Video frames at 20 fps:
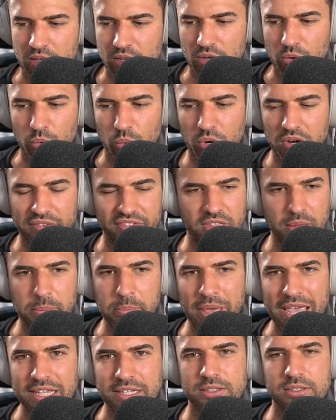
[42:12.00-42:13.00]
one of the
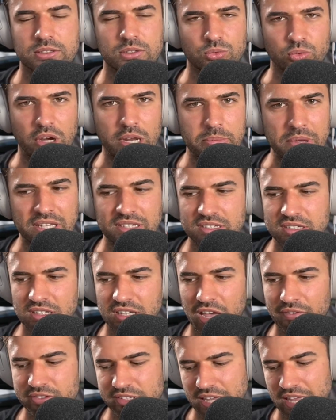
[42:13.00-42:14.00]
best remixes and
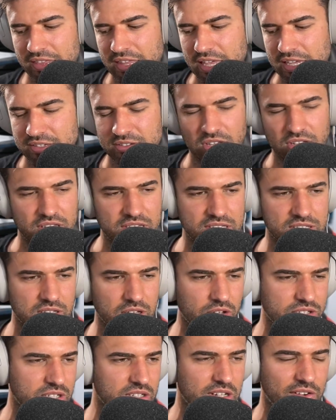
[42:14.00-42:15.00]
covers out there. So there's
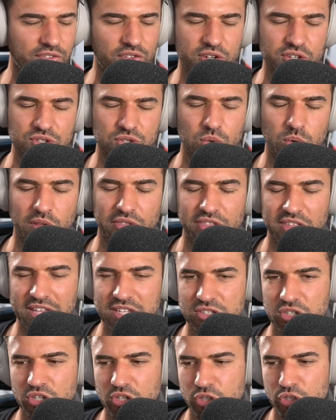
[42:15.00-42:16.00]
lots of different sort of things
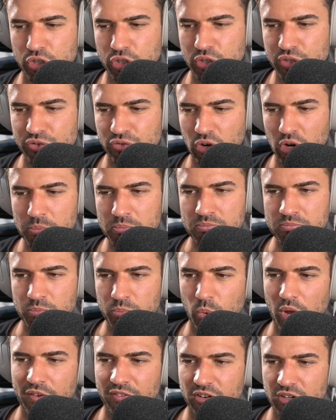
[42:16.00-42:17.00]
you can choose from.
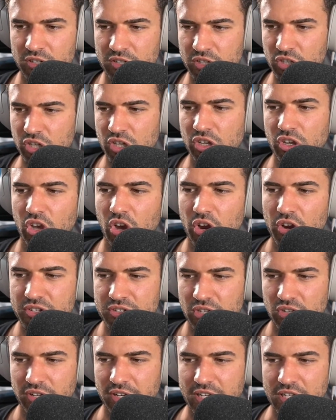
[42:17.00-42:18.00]
Whether you can go to
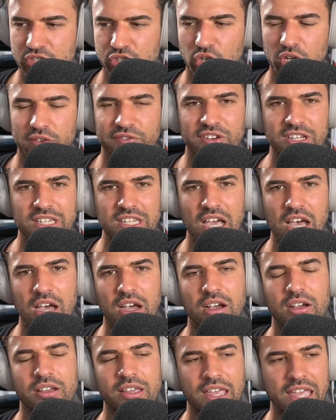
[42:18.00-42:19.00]
like Jonathan
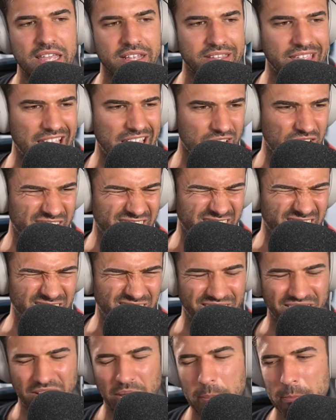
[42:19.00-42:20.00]
Young and get like a
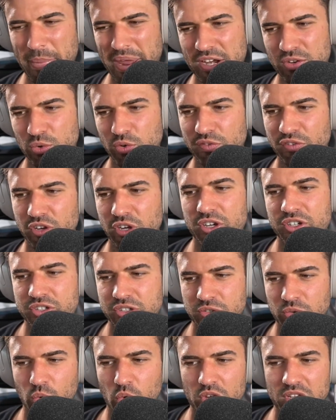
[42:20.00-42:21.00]
metal version,
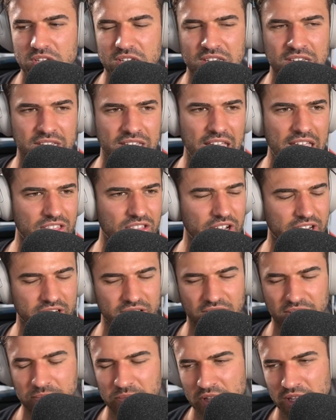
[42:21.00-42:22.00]
or you can get like a